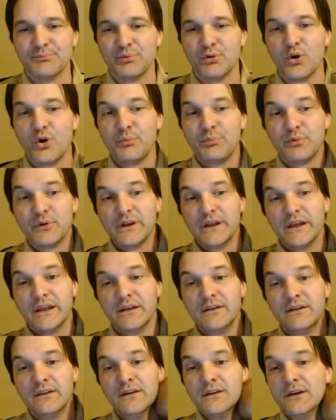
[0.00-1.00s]

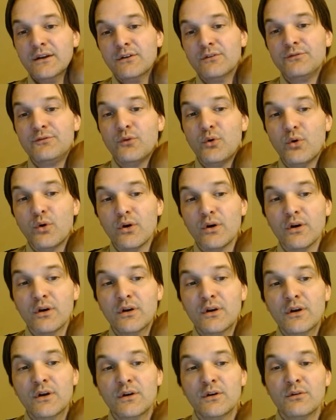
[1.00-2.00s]
appropriate
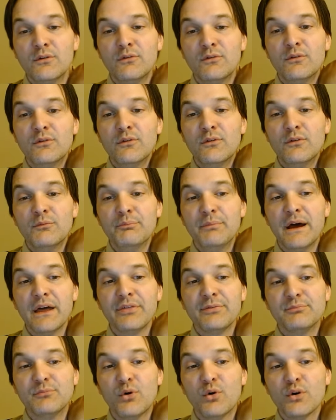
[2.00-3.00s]
for
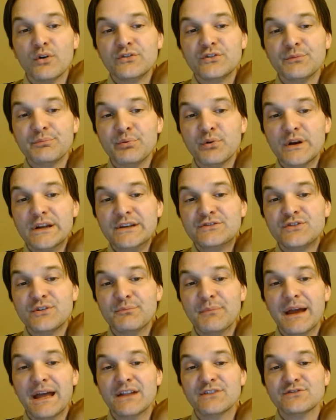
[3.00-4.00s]
Beth Moore to preach to
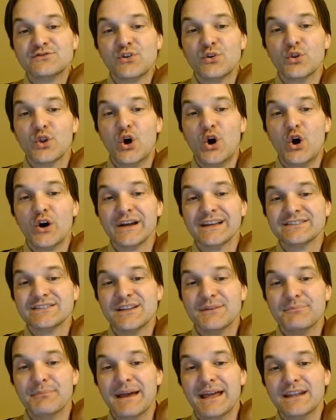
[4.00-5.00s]
men so long as
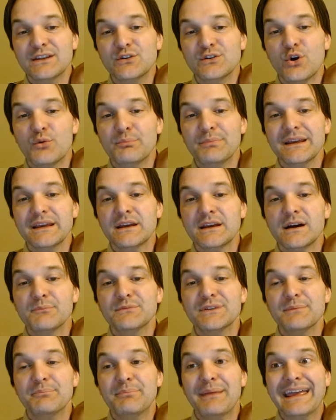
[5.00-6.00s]
the men don't become
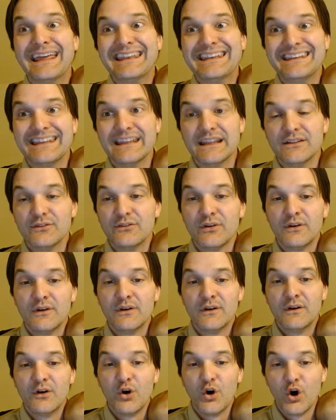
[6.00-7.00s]
dependent
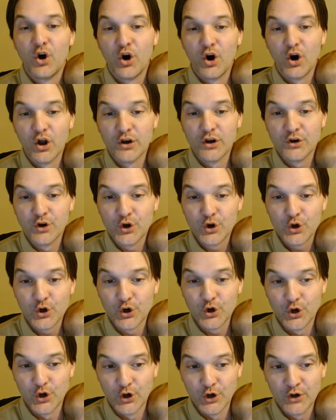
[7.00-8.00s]
on
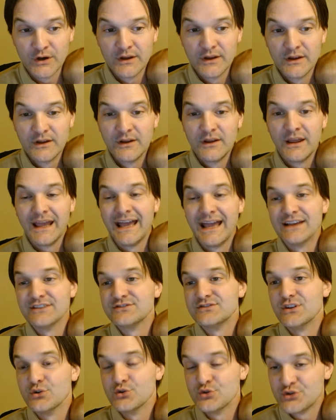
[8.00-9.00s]
her as
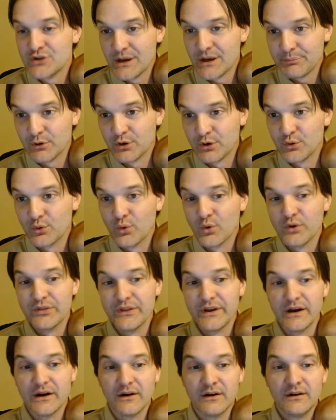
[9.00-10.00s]
their shepherd or
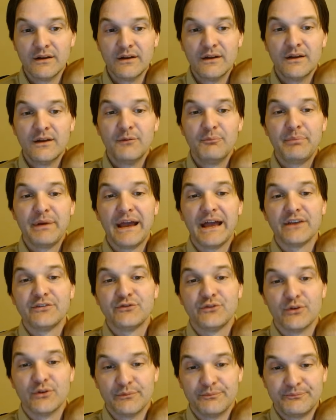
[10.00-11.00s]
their
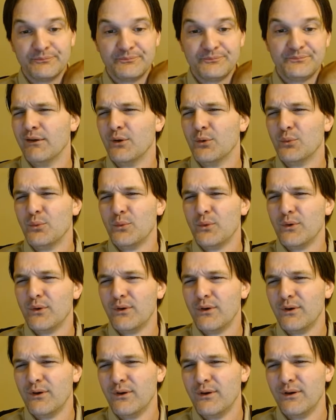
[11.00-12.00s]
pastor.
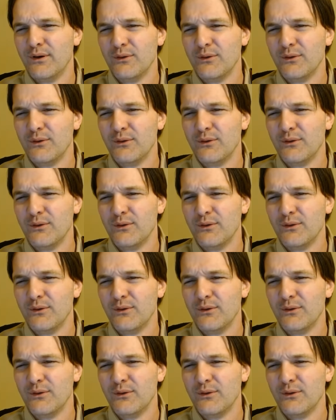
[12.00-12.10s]
Whoa,